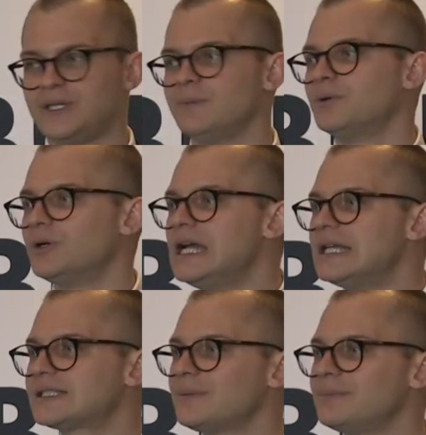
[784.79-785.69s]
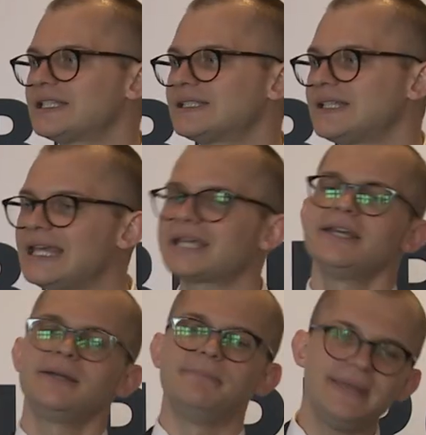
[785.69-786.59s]
people, to
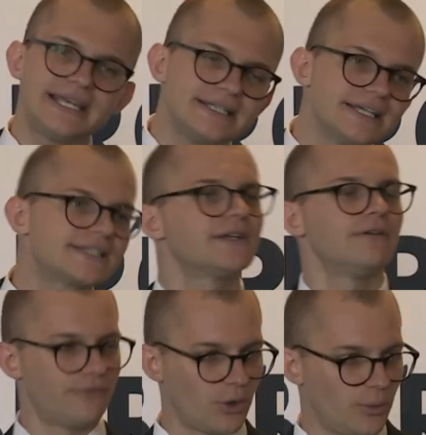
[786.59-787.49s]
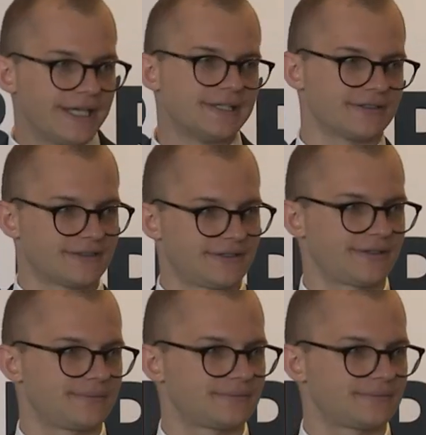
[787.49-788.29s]
mistake meekness for weakness.